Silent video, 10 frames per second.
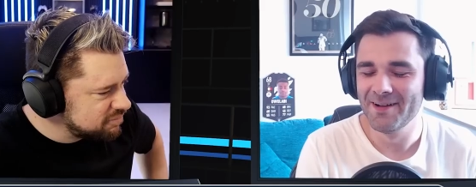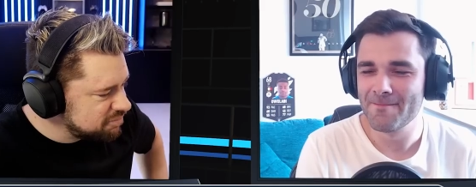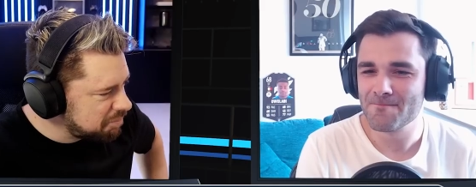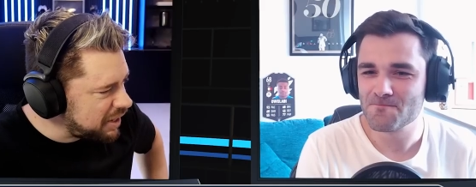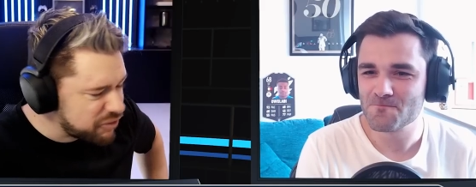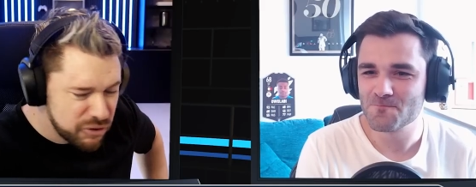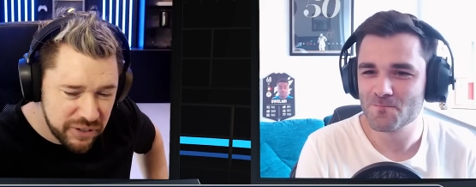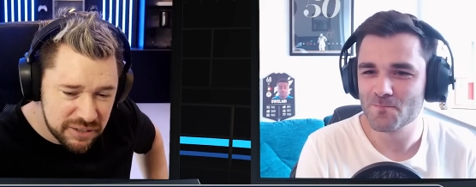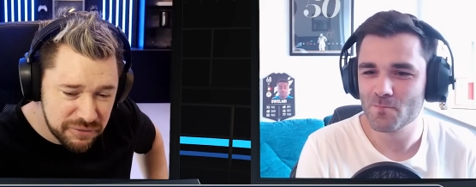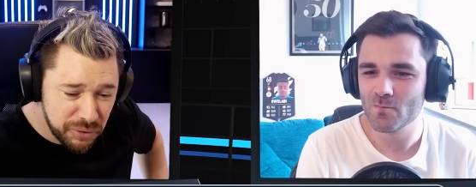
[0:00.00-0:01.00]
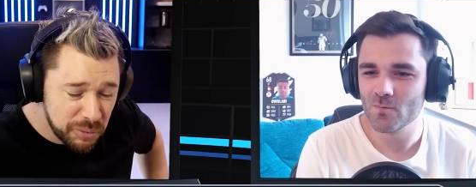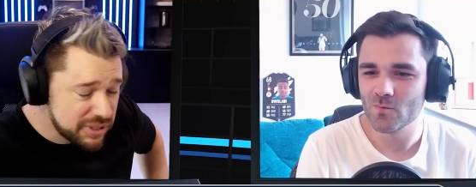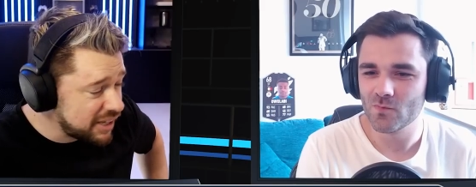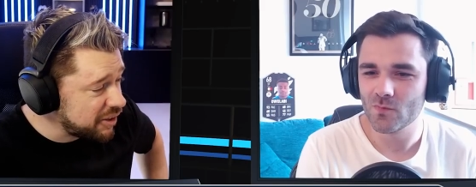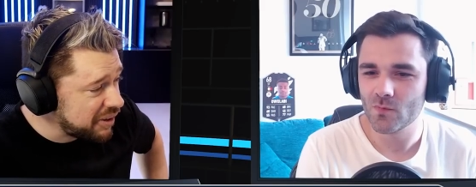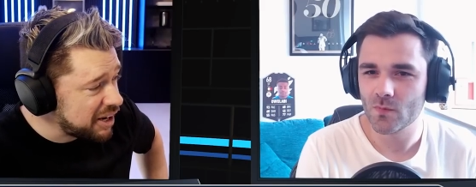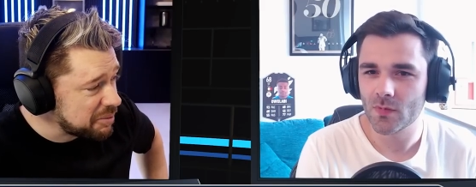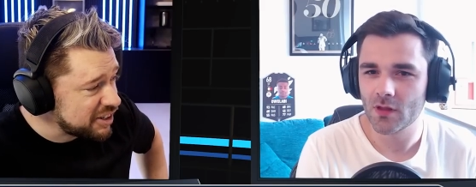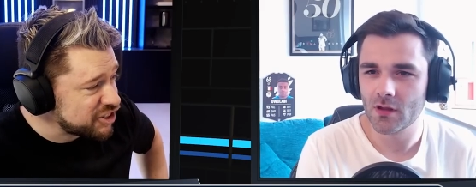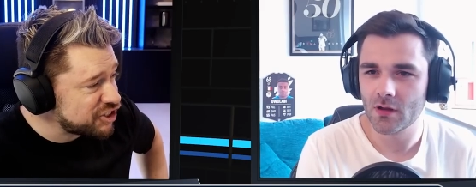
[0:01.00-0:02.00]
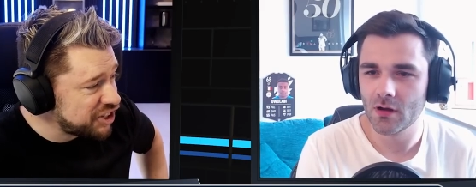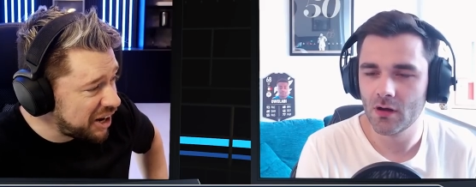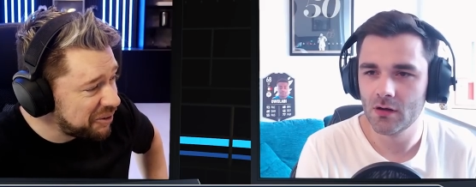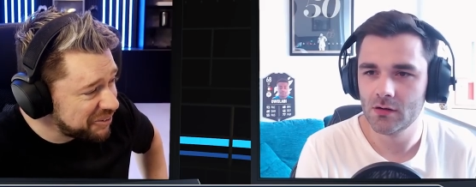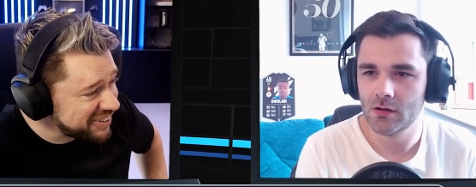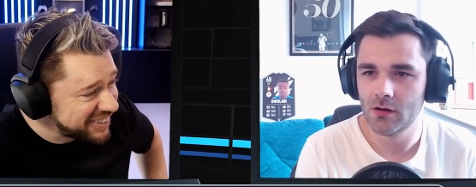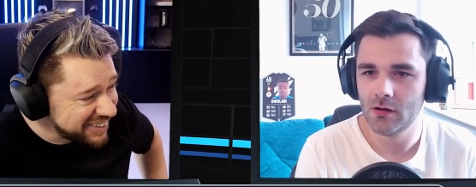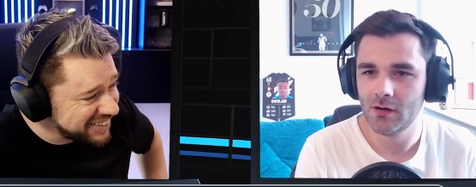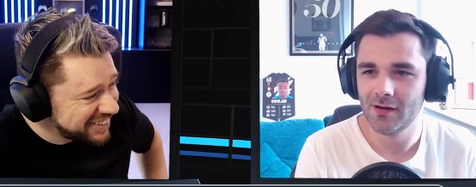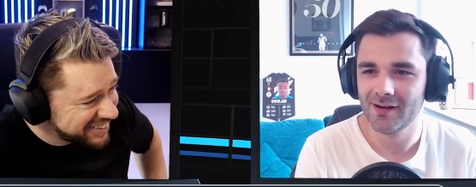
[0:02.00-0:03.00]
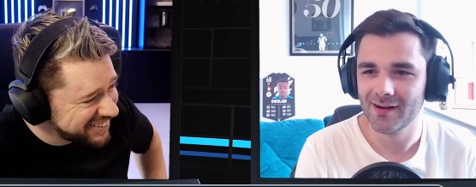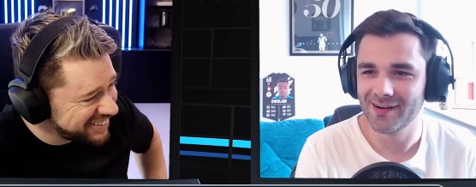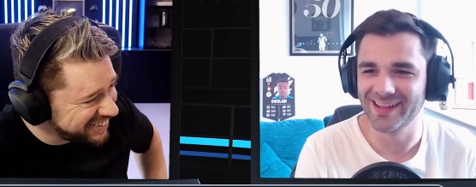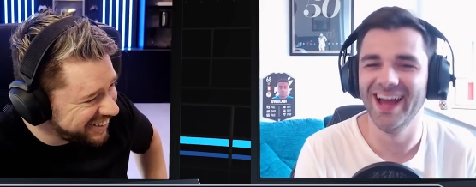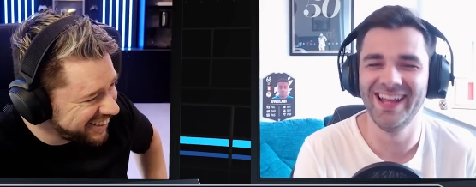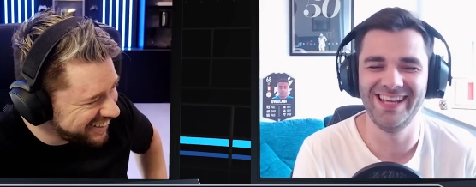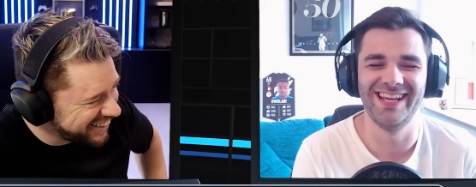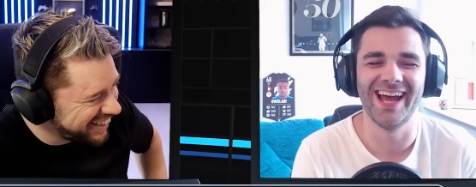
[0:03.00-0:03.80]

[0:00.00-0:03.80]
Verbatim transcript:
Speaker 1: Hey, if 2004 was there, though, that would have been a shout, wouldn't it?